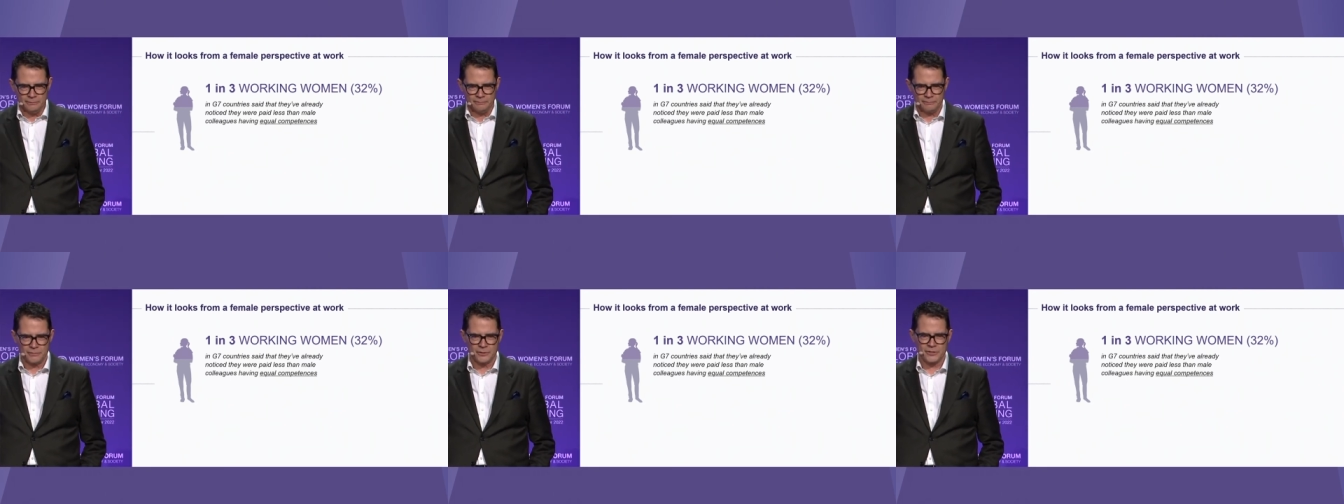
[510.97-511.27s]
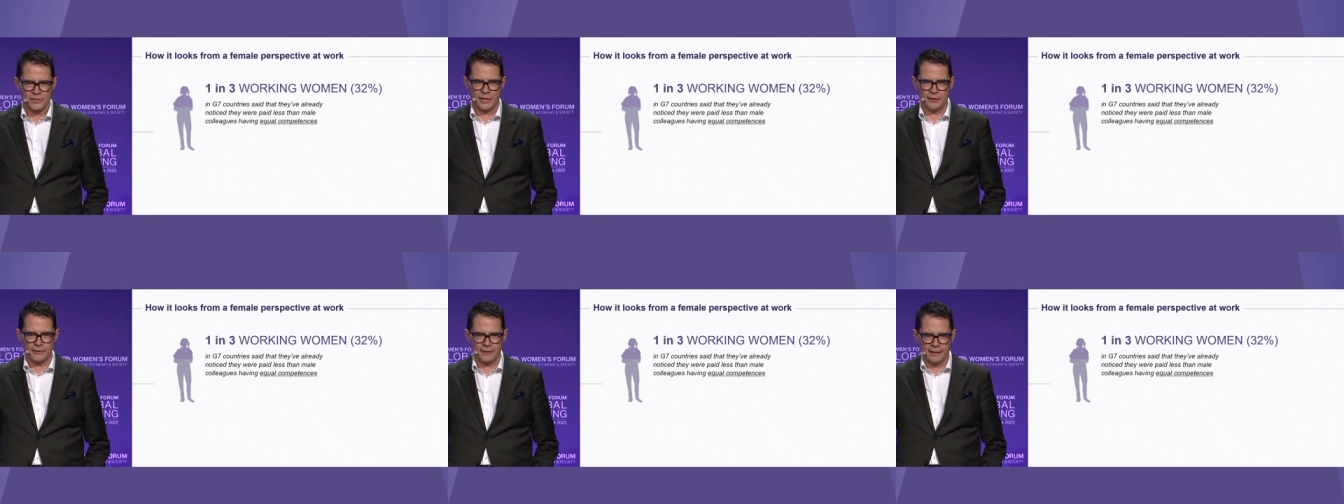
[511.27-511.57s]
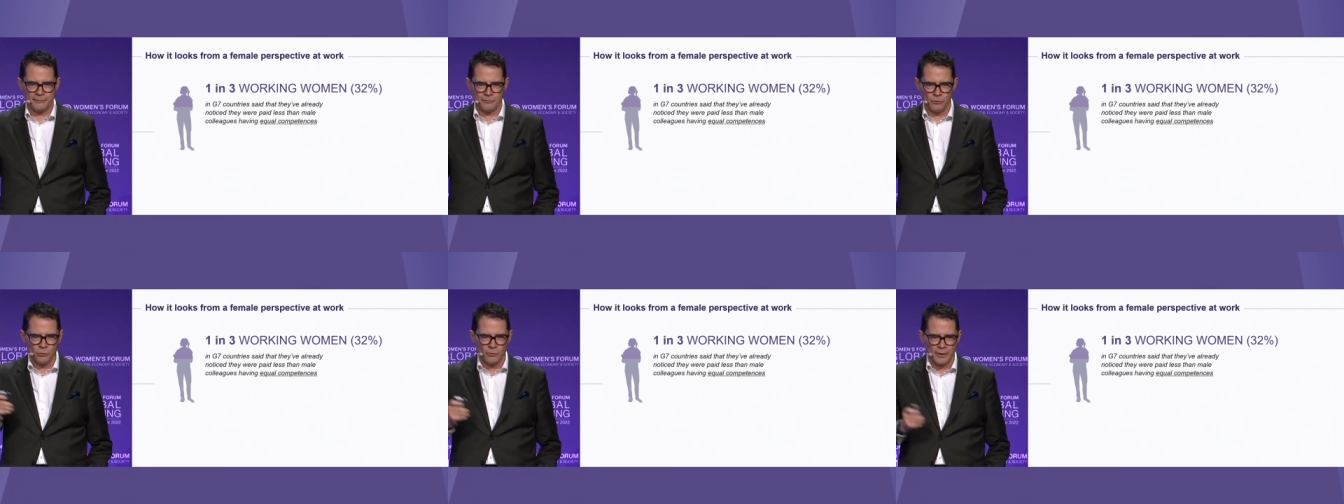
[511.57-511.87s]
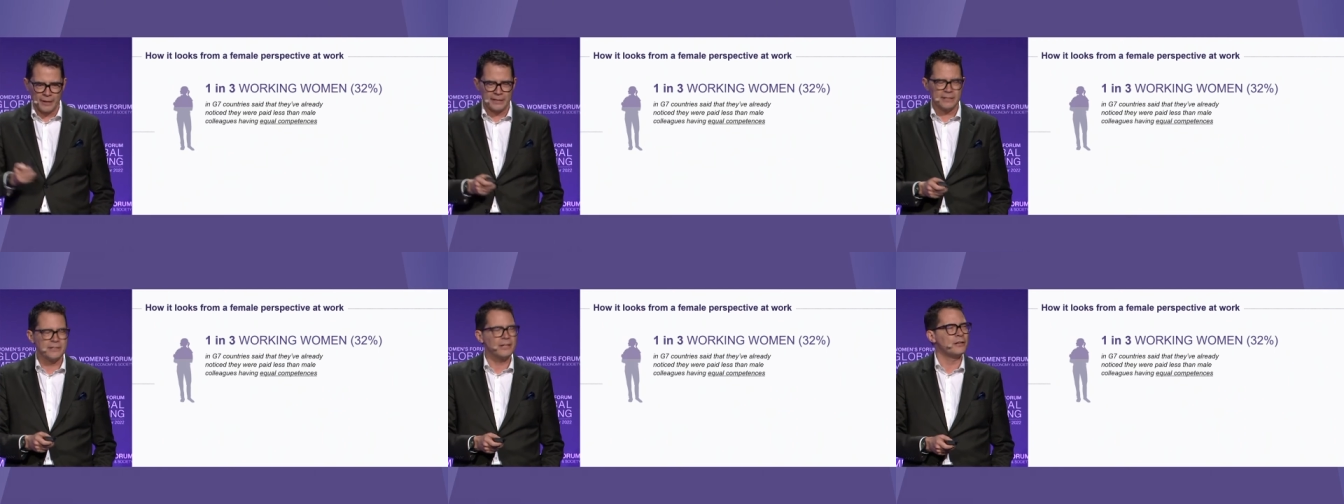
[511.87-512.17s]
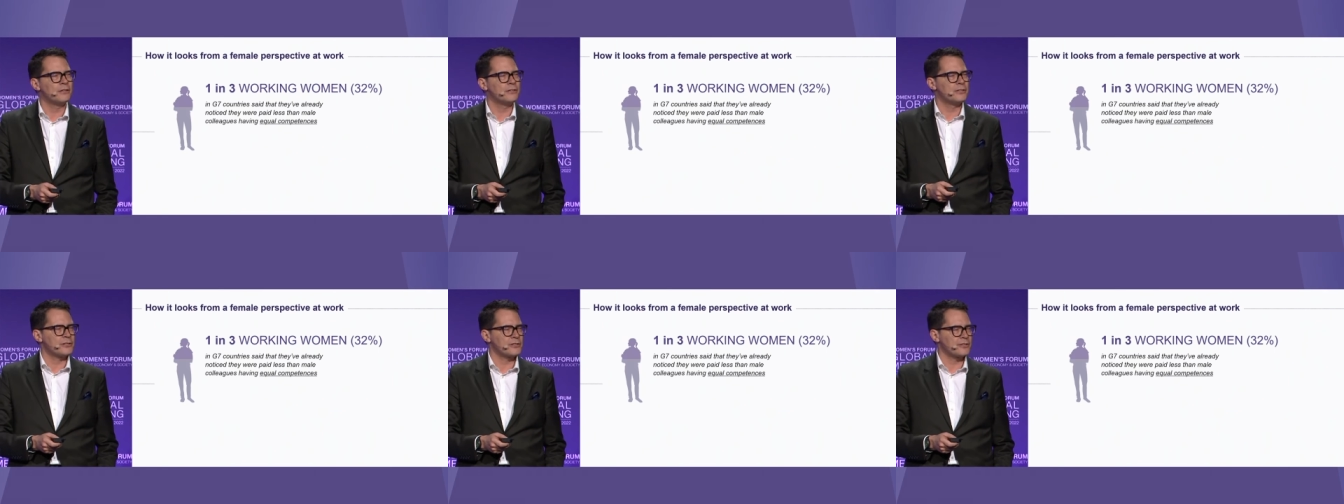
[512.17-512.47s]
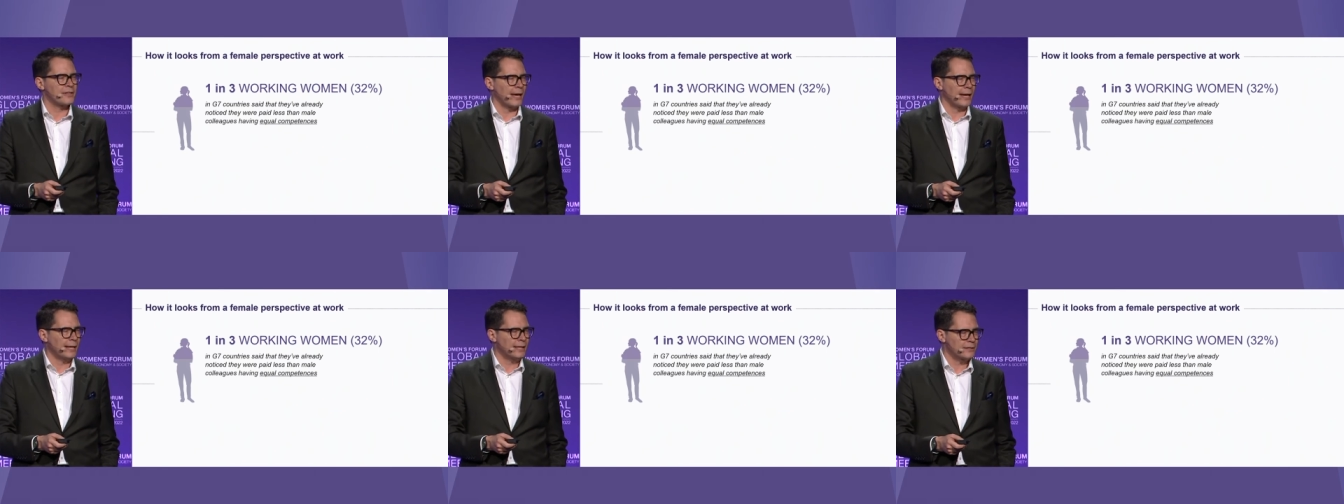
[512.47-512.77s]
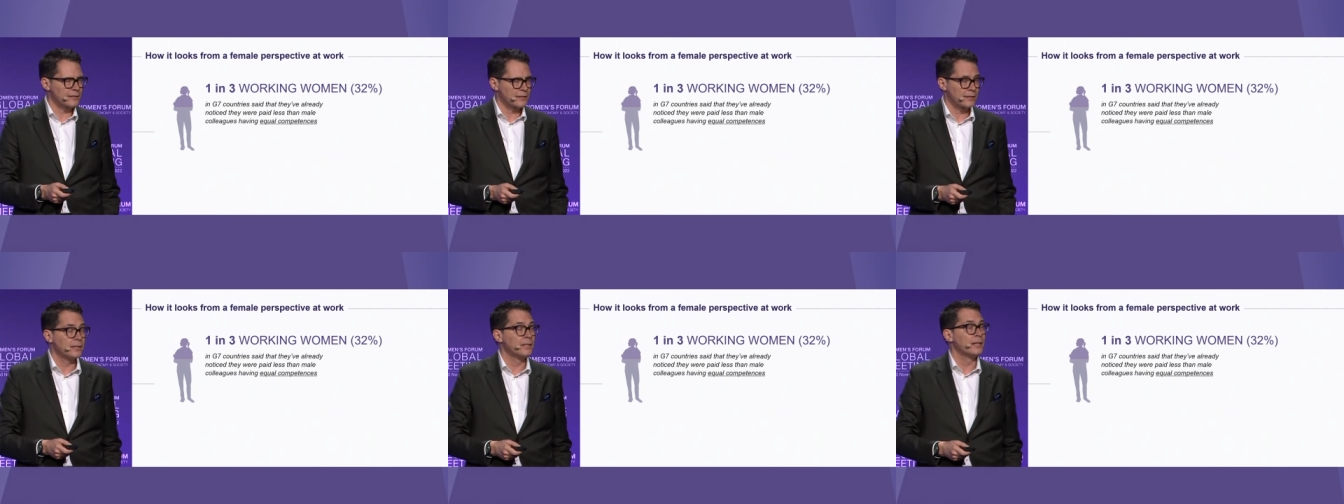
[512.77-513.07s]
So they've already noticed that.